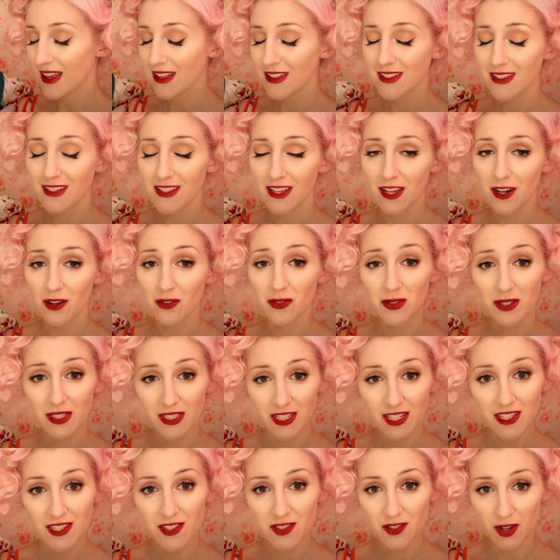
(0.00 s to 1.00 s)
It's got a
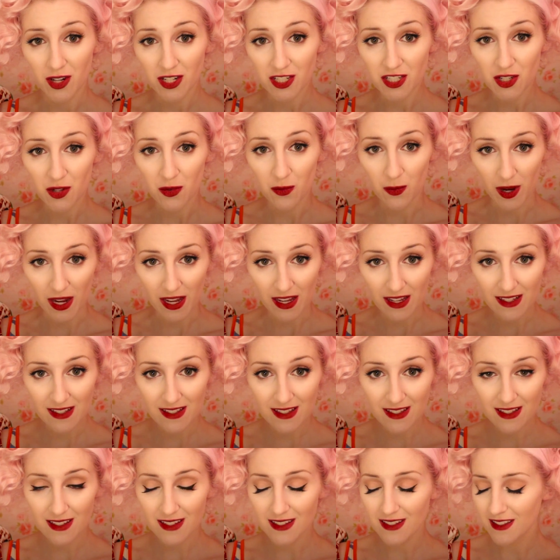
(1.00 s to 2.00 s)
really stretchy
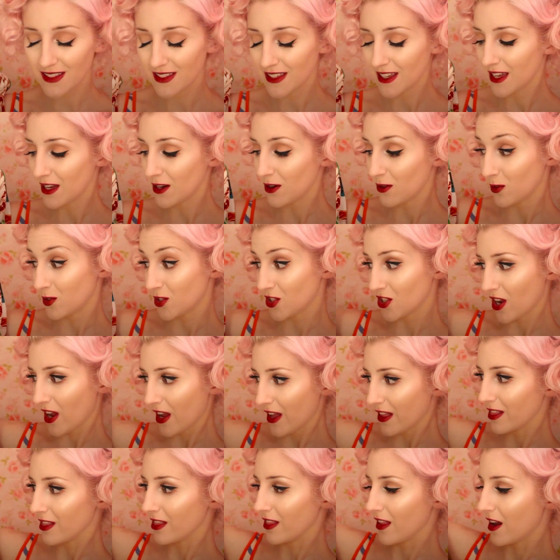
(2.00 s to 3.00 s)
waist, which
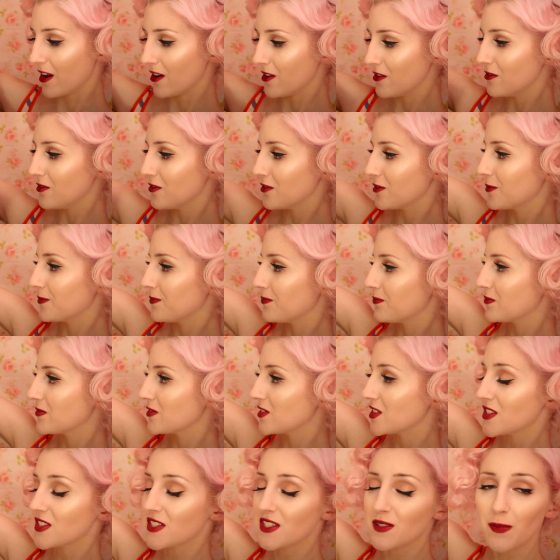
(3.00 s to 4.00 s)
I love,
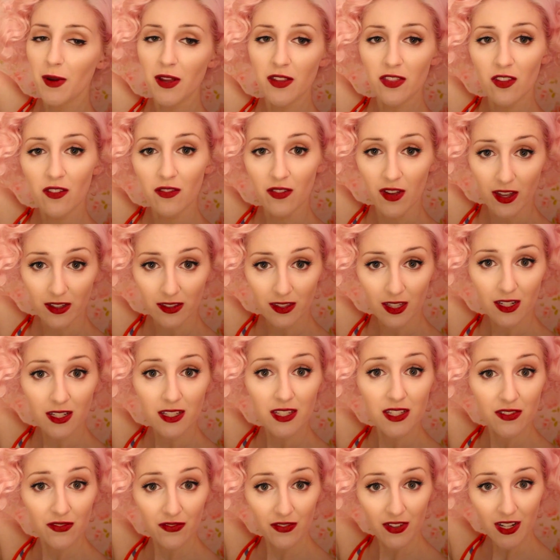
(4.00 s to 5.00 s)
despite the fact that
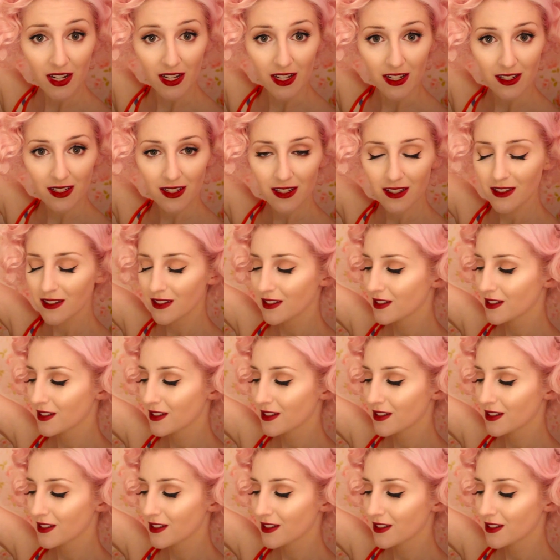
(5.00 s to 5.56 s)
it's fitted.